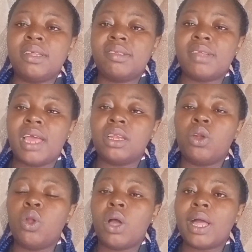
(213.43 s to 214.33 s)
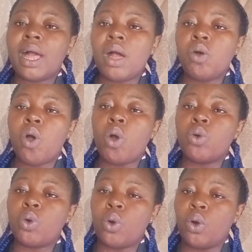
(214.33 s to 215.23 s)
this side, local
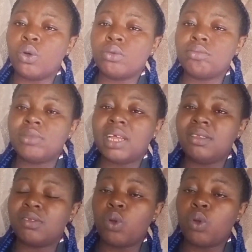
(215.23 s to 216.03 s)
okuko, that is